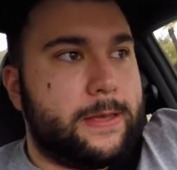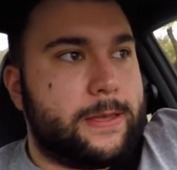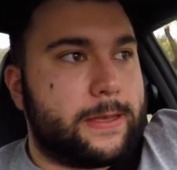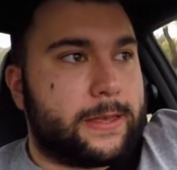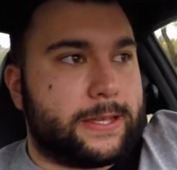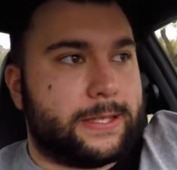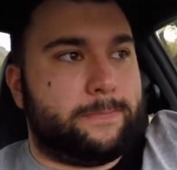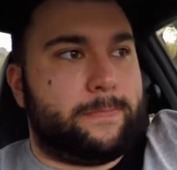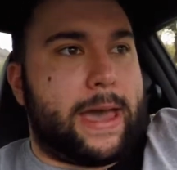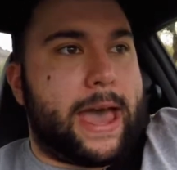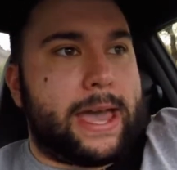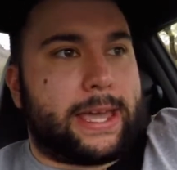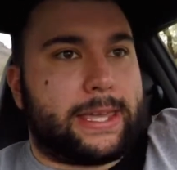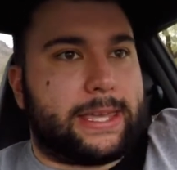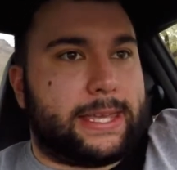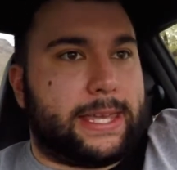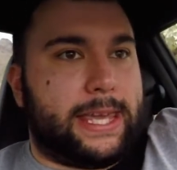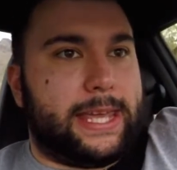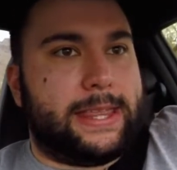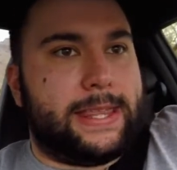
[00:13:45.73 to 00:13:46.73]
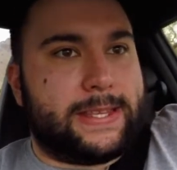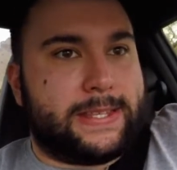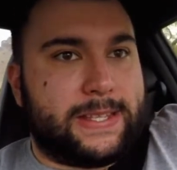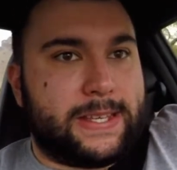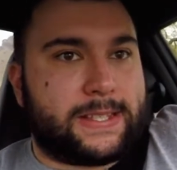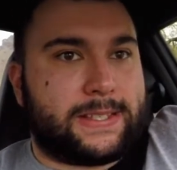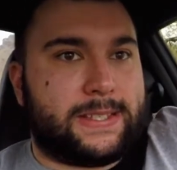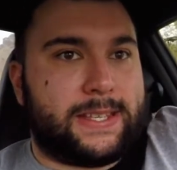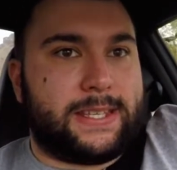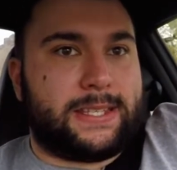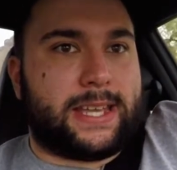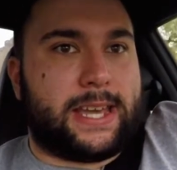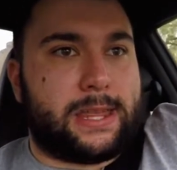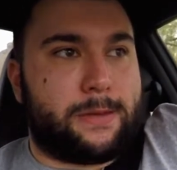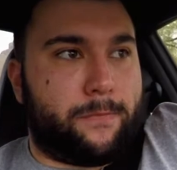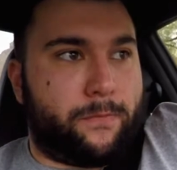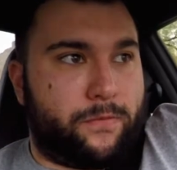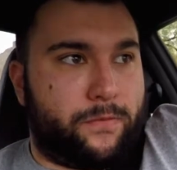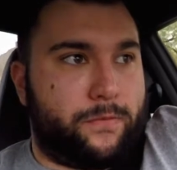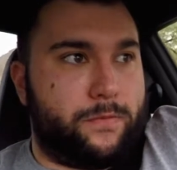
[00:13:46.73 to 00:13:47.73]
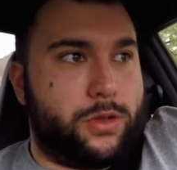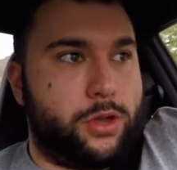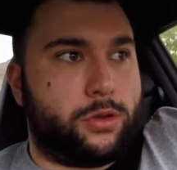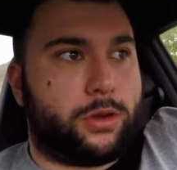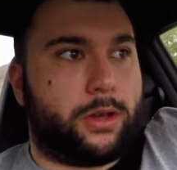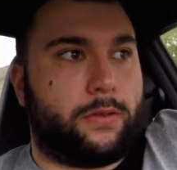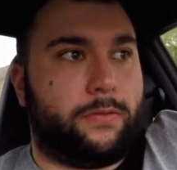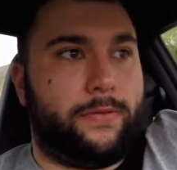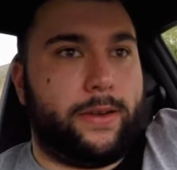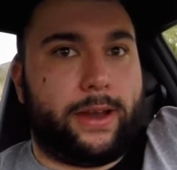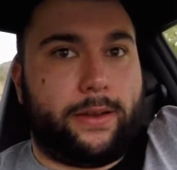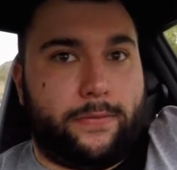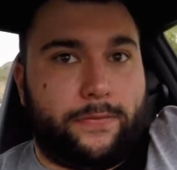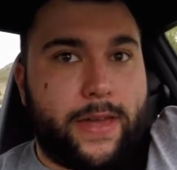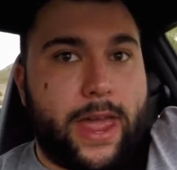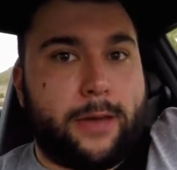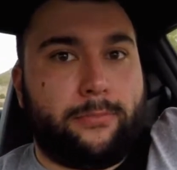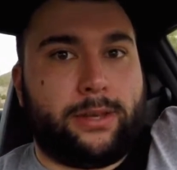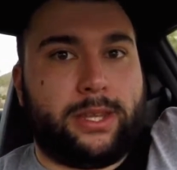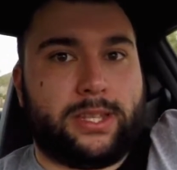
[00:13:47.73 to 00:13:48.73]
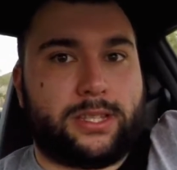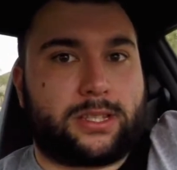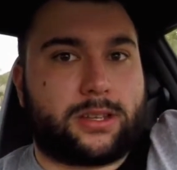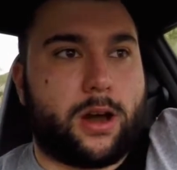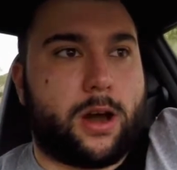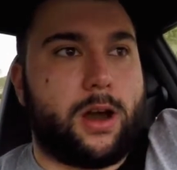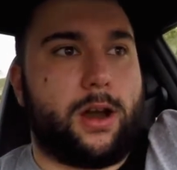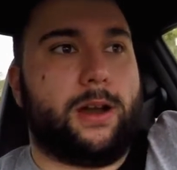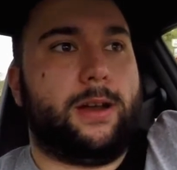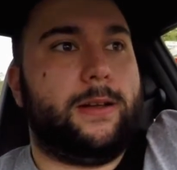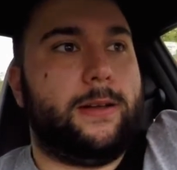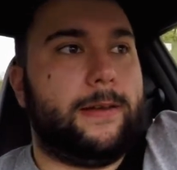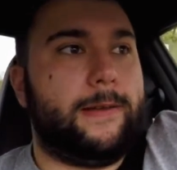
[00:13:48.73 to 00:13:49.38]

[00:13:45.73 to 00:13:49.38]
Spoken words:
Because back in the 60s, you could fit a family in this car.